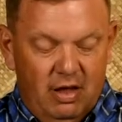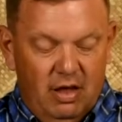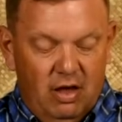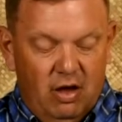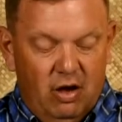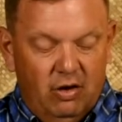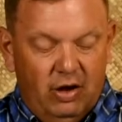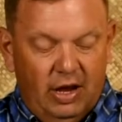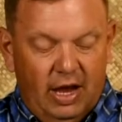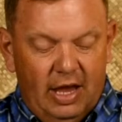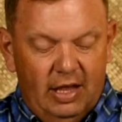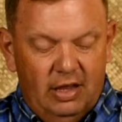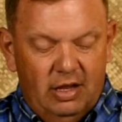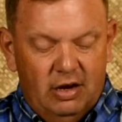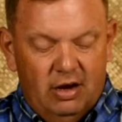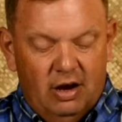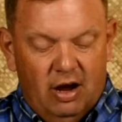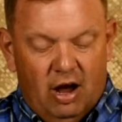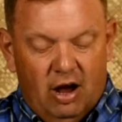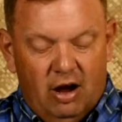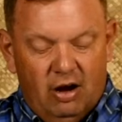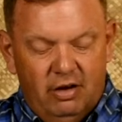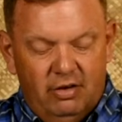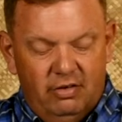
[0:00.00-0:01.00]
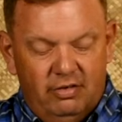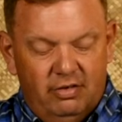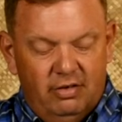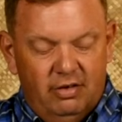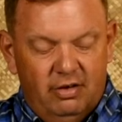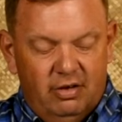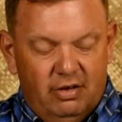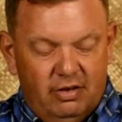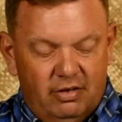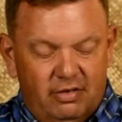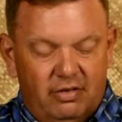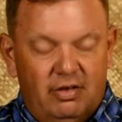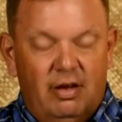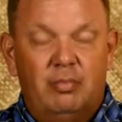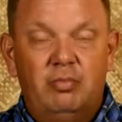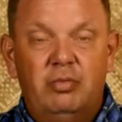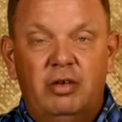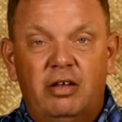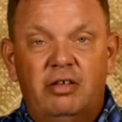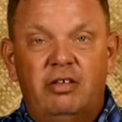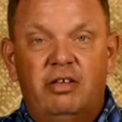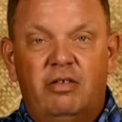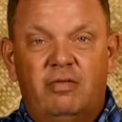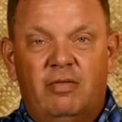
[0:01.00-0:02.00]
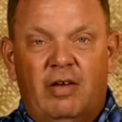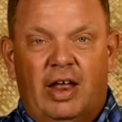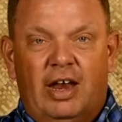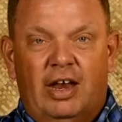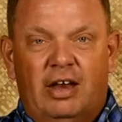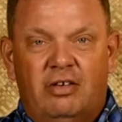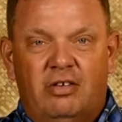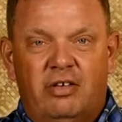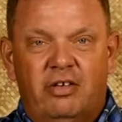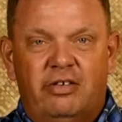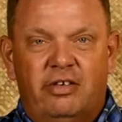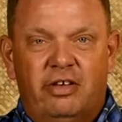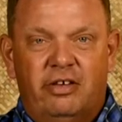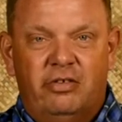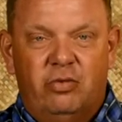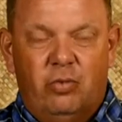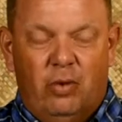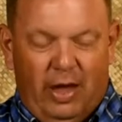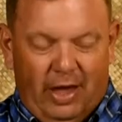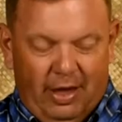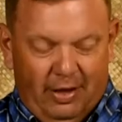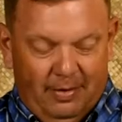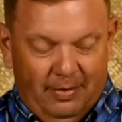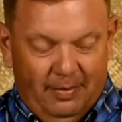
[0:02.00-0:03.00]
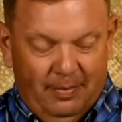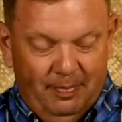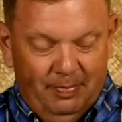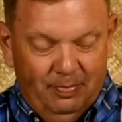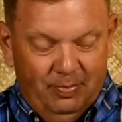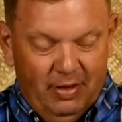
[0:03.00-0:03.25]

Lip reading: Okay, there are some disadvantages as well.